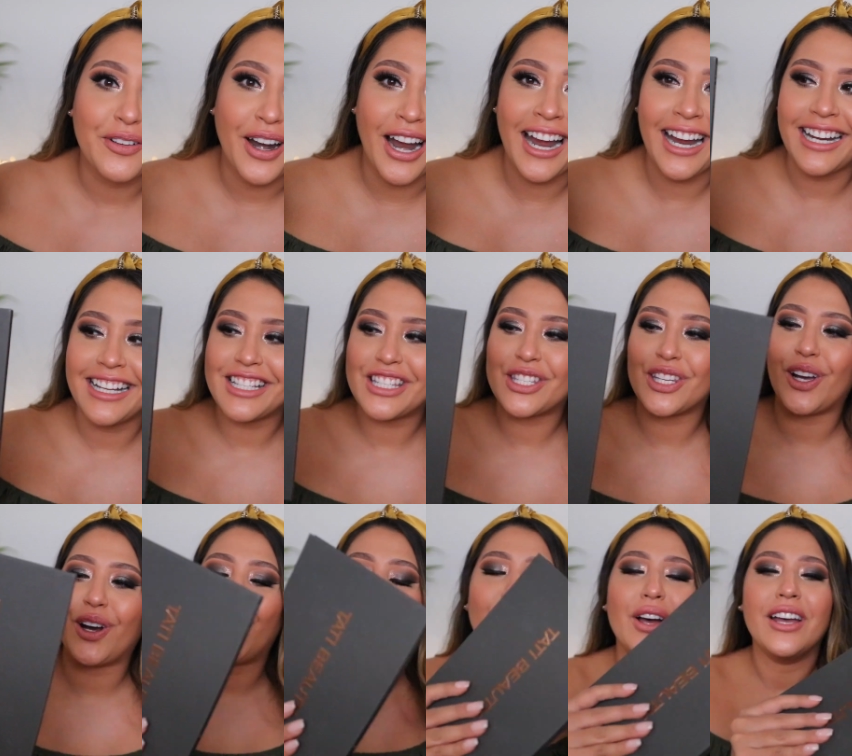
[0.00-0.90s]
right? So
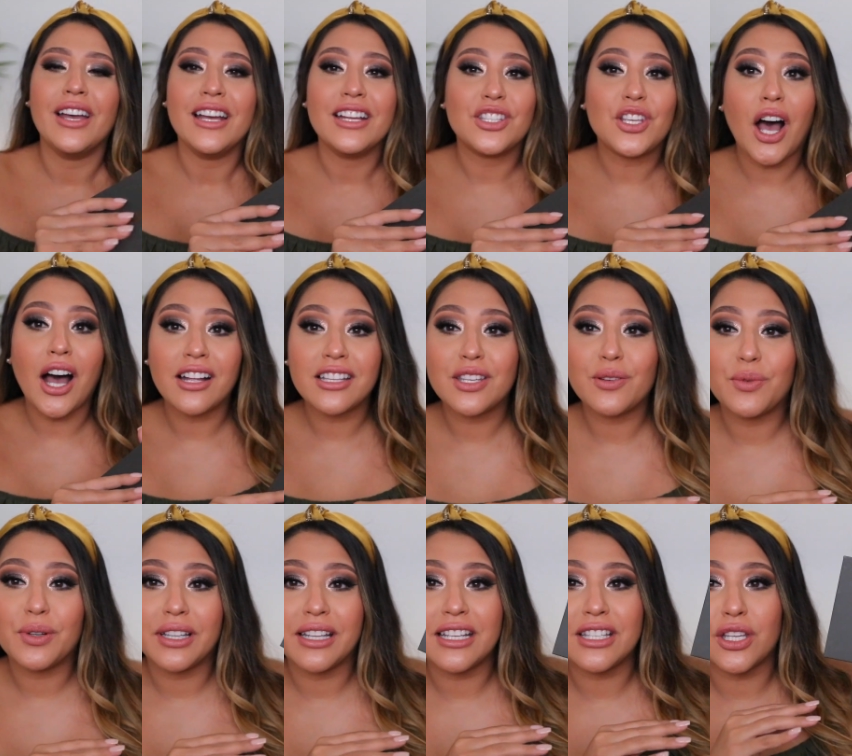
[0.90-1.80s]
so Tati
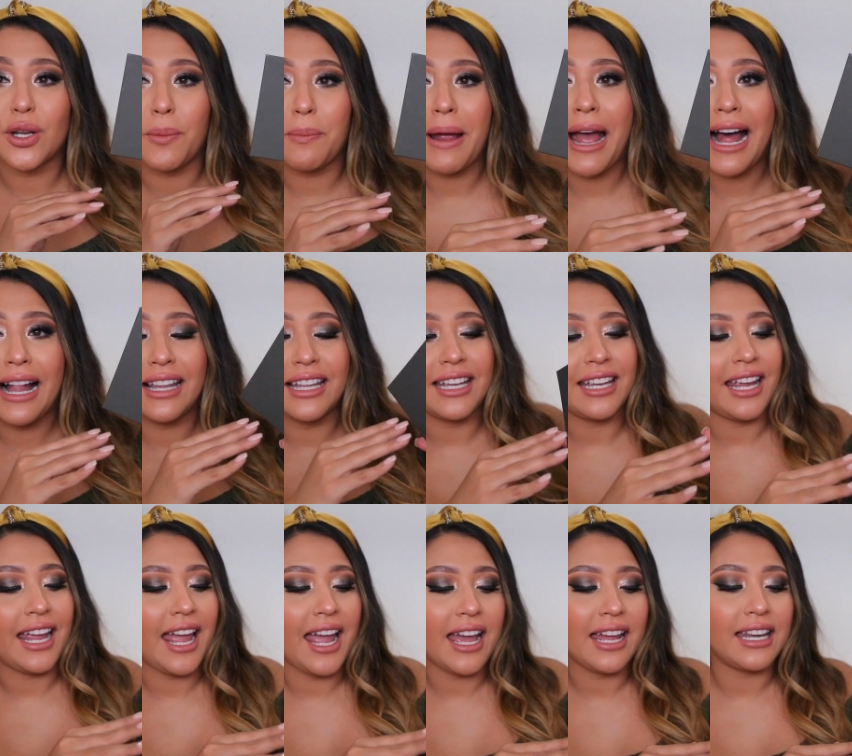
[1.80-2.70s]
Release her palette
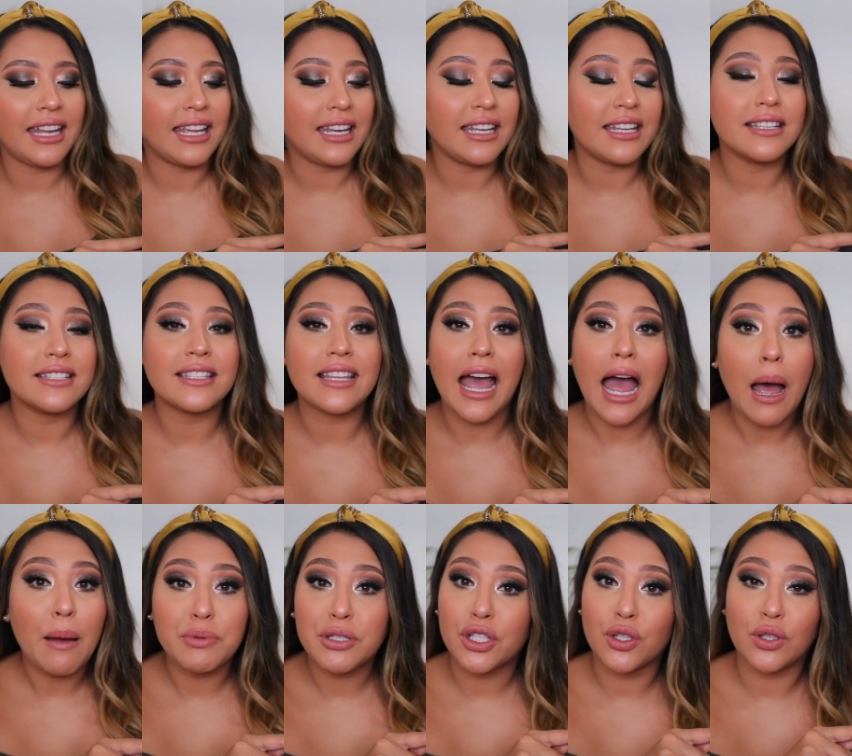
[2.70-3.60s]
and it is
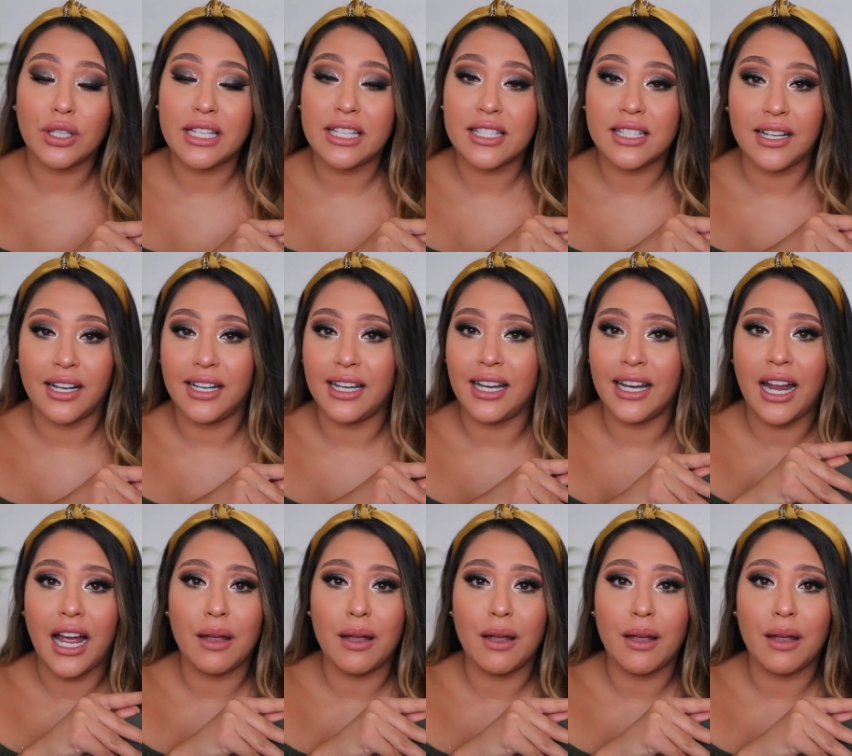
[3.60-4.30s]
absolutely stunning.